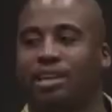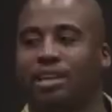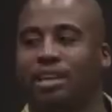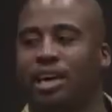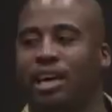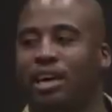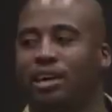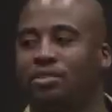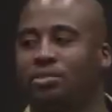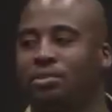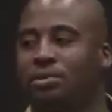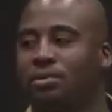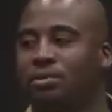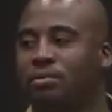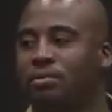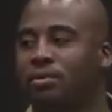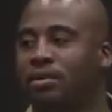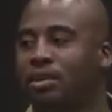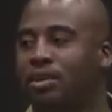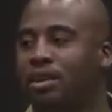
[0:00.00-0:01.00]
classroom
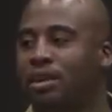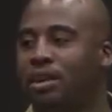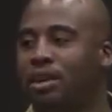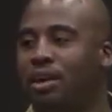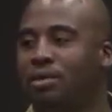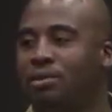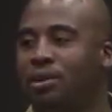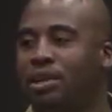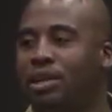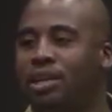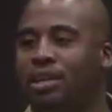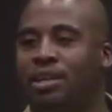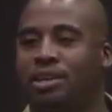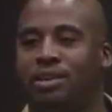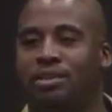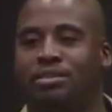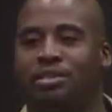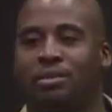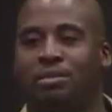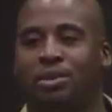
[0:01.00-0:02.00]
and we're gonna go
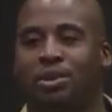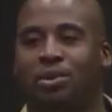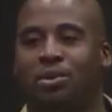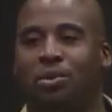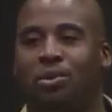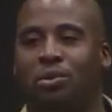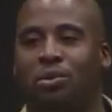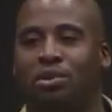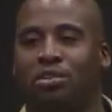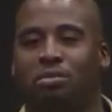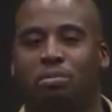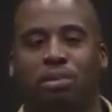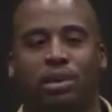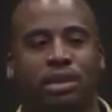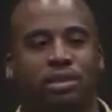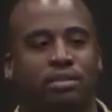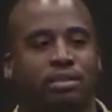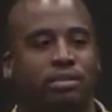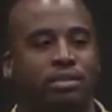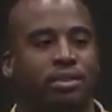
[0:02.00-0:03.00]
to some of the coolest
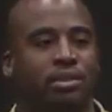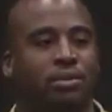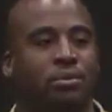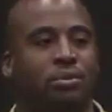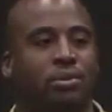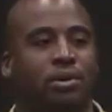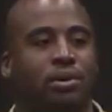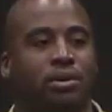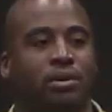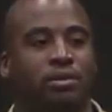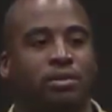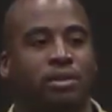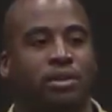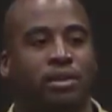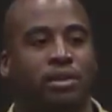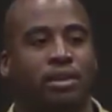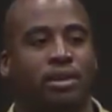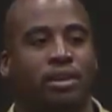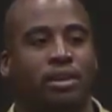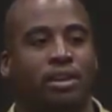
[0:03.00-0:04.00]
places in the world
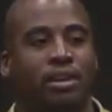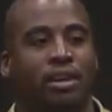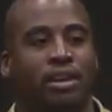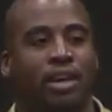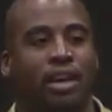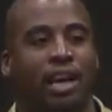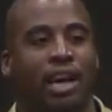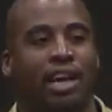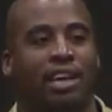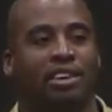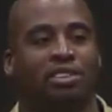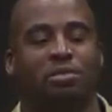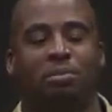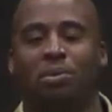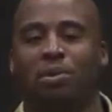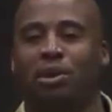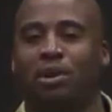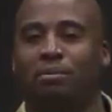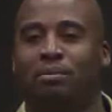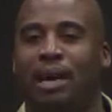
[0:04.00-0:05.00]
and
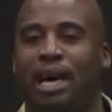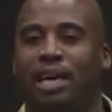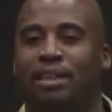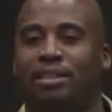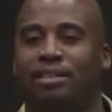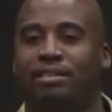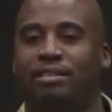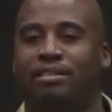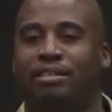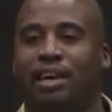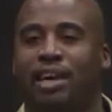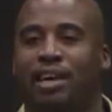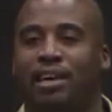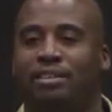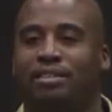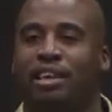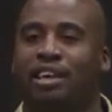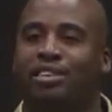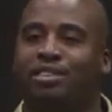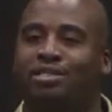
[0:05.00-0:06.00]
explore math and
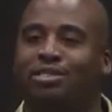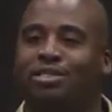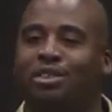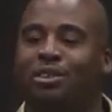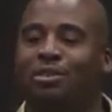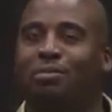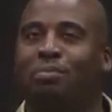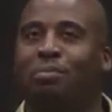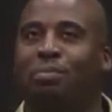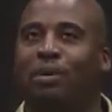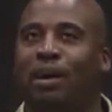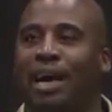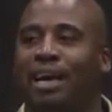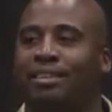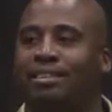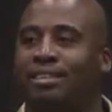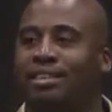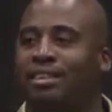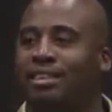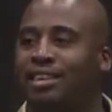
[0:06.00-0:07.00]
science and show
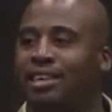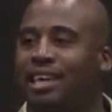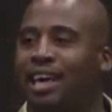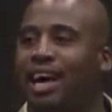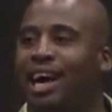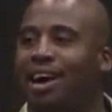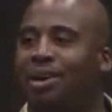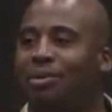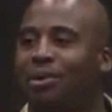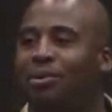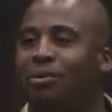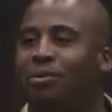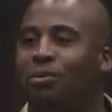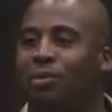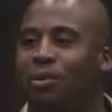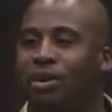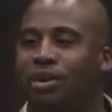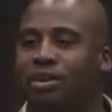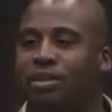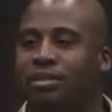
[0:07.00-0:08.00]
practically how it
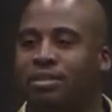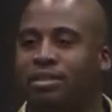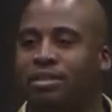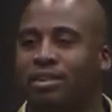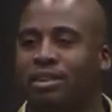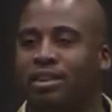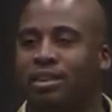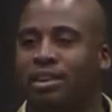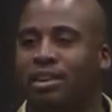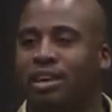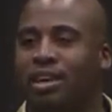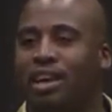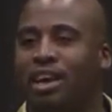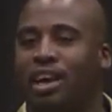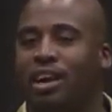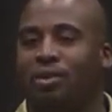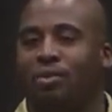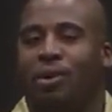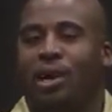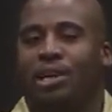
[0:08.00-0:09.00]
works
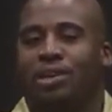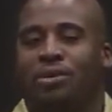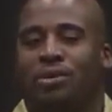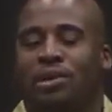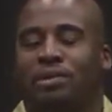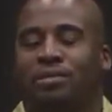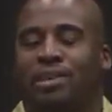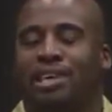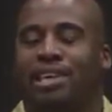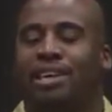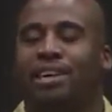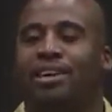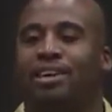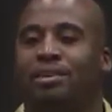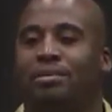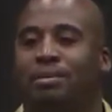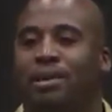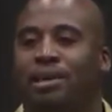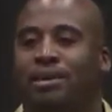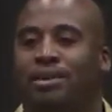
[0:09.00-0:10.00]
and why do we even care
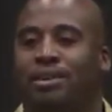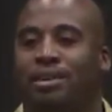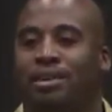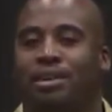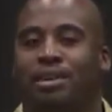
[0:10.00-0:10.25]
about it.